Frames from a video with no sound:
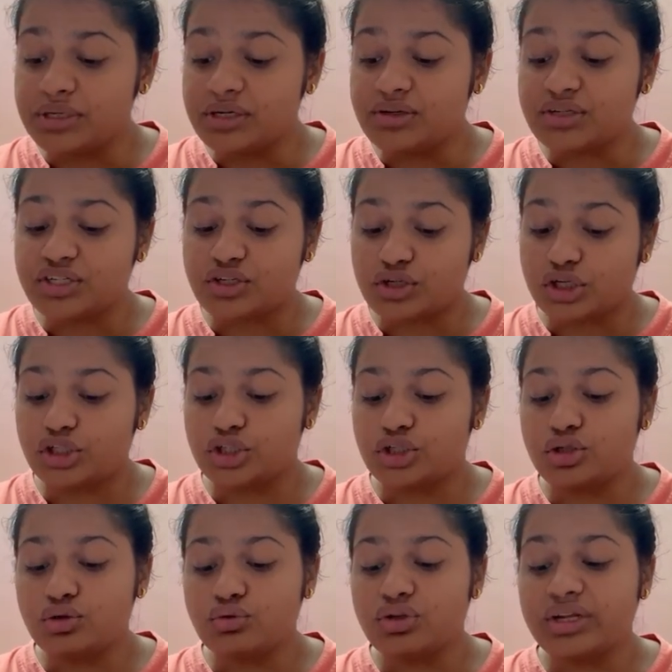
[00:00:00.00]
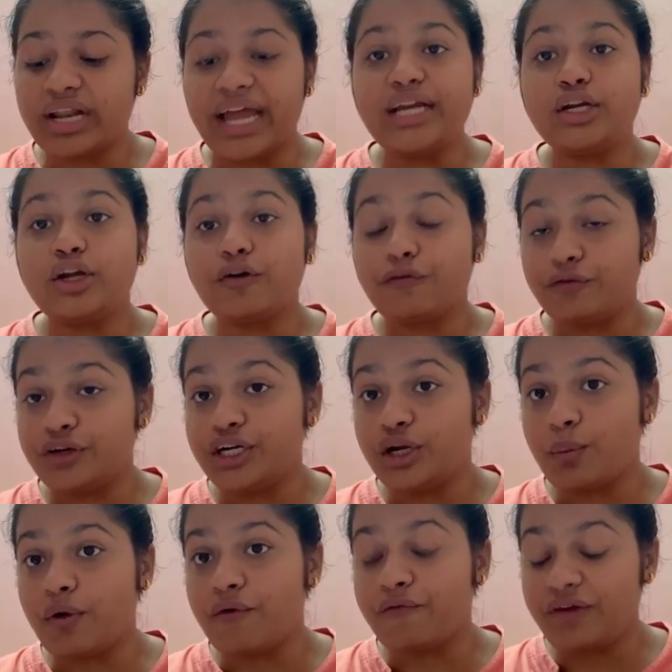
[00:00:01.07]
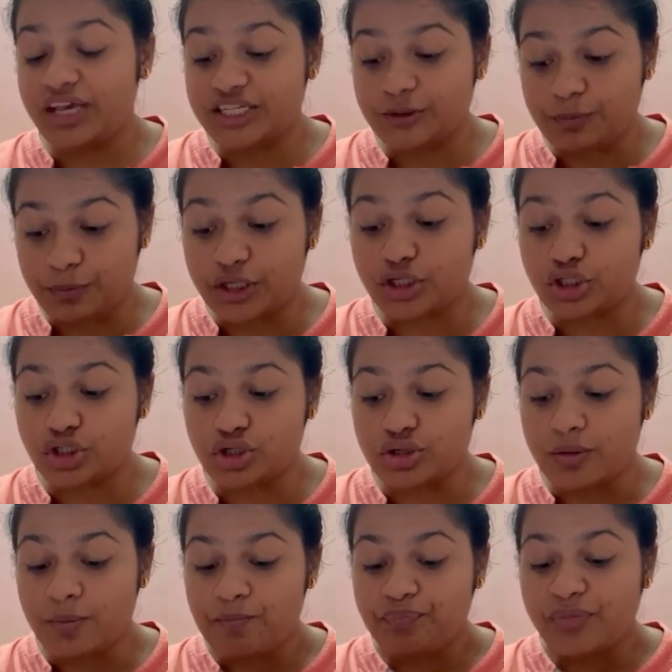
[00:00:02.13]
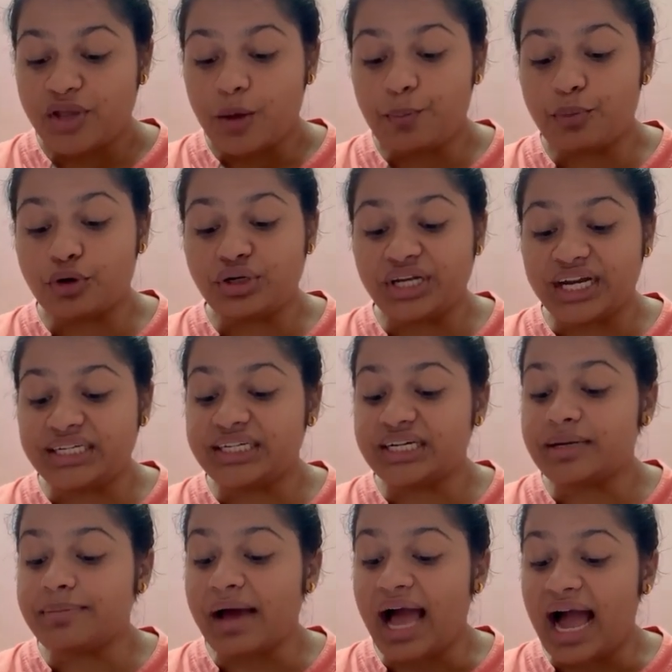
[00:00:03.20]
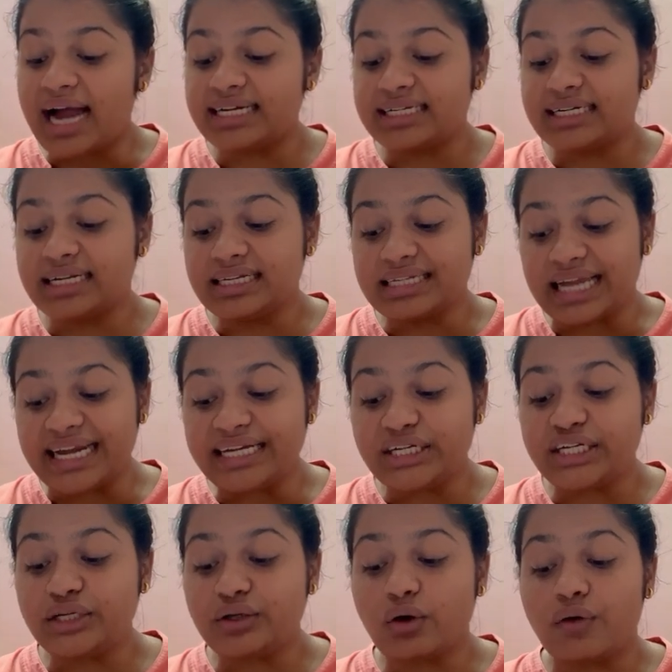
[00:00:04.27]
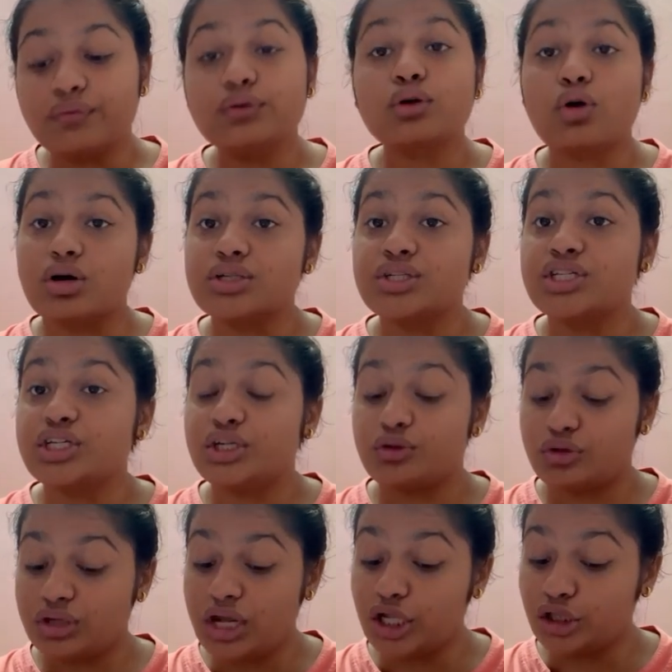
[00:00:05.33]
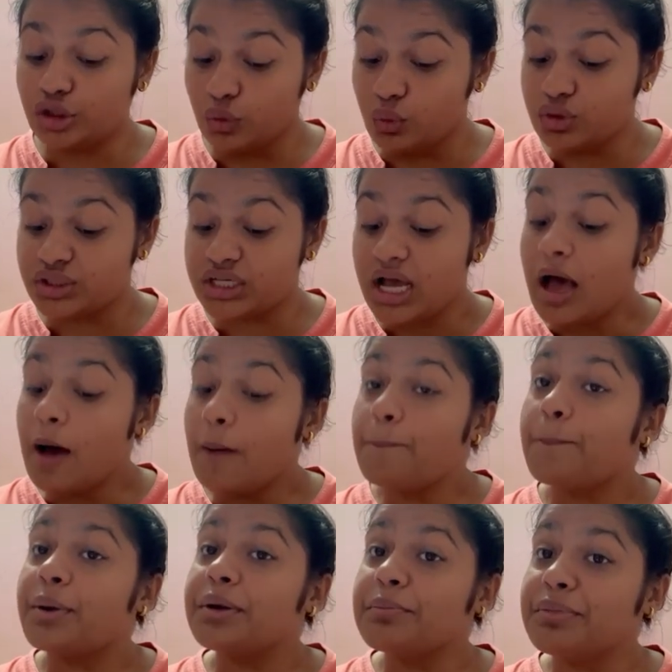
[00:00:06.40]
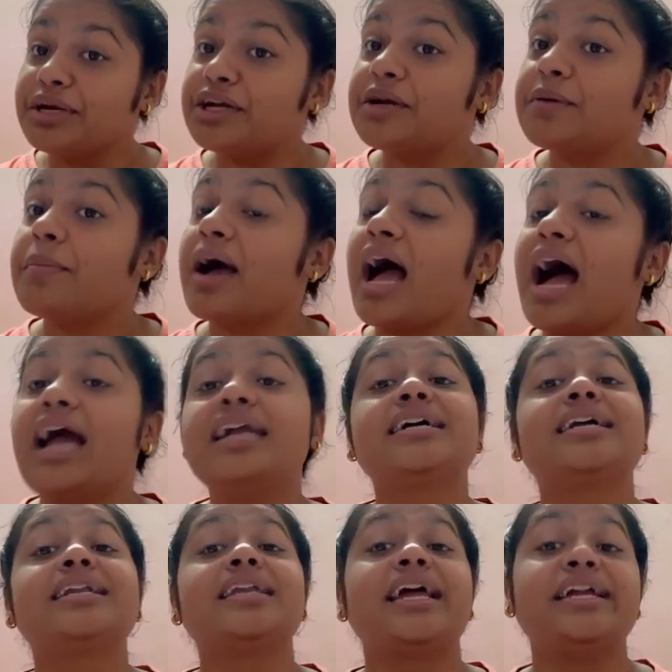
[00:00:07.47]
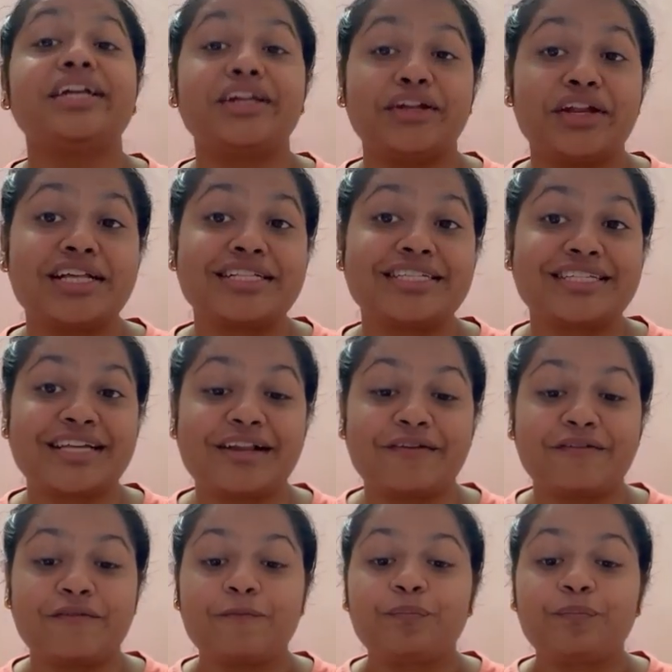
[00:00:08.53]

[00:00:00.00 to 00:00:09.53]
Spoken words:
restriction to the right of freedom of expression protected by Article 19 of the Constitution are those permitted by Article 19 itself.